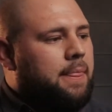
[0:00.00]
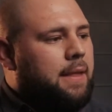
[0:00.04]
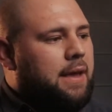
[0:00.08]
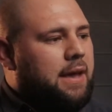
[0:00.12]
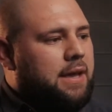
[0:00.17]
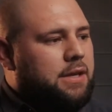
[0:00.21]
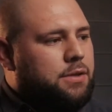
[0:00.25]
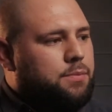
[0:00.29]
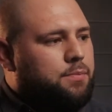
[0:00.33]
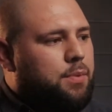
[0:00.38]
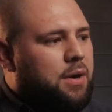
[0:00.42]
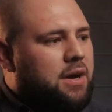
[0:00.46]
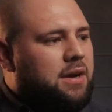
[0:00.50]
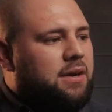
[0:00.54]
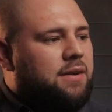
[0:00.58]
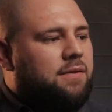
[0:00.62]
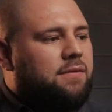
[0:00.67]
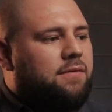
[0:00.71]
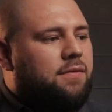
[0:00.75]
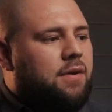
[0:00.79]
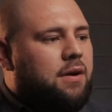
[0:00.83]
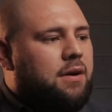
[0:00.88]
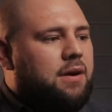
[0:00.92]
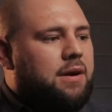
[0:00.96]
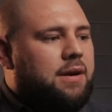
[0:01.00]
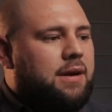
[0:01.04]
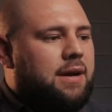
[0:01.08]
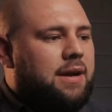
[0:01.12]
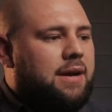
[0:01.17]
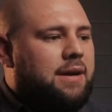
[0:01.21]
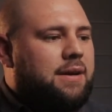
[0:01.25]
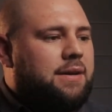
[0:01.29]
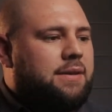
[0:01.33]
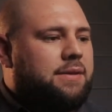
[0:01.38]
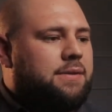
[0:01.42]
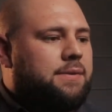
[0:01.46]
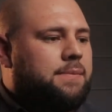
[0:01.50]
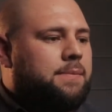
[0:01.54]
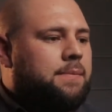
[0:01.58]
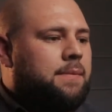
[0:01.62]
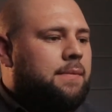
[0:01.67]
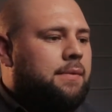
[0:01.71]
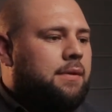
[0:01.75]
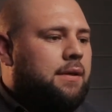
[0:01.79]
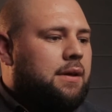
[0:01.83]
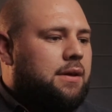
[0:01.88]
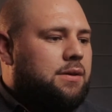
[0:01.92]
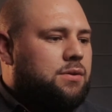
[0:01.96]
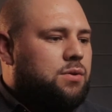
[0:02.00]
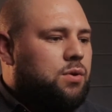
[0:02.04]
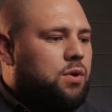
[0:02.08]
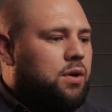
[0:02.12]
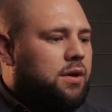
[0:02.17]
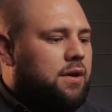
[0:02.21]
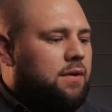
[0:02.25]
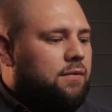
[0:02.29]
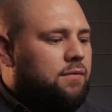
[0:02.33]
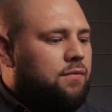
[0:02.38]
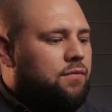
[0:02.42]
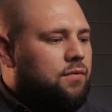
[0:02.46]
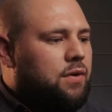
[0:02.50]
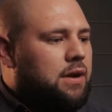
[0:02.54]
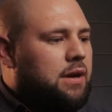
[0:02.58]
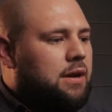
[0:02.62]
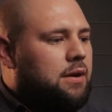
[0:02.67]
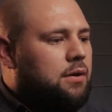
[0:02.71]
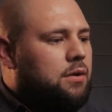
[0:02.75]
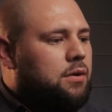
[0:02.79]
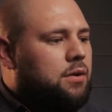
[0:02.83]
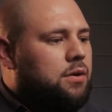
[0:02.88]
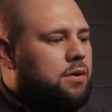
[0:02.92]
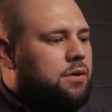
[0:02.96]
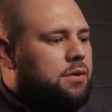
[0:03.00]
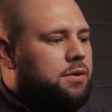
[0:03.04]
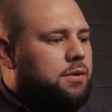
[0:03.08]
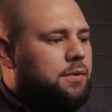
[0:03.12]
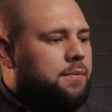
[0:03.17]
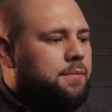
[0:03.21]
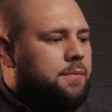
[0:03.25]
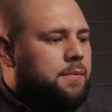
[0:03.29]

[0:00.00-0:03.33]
It's burning very nice. It's looking really good.